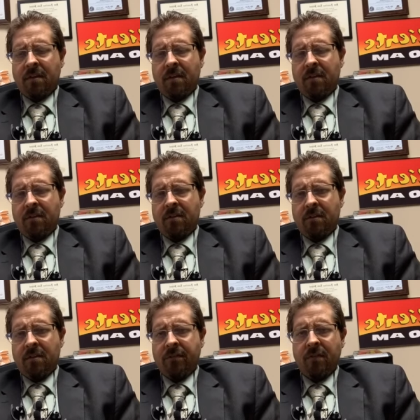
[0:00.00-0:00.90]
and
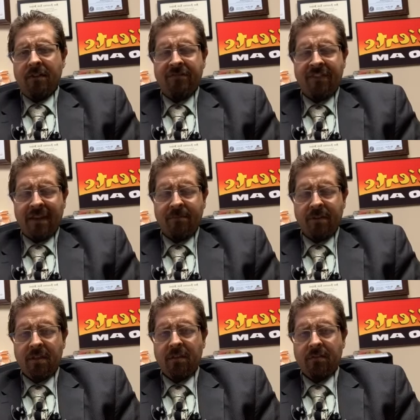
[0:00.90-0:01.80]
uh, if you have
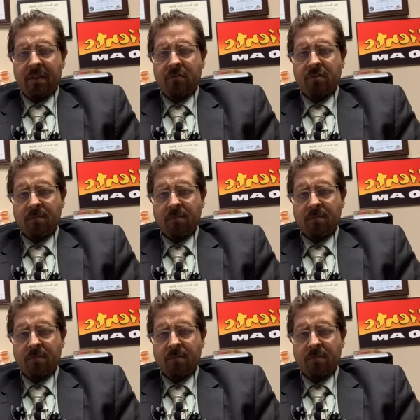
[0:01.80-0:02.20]
family that you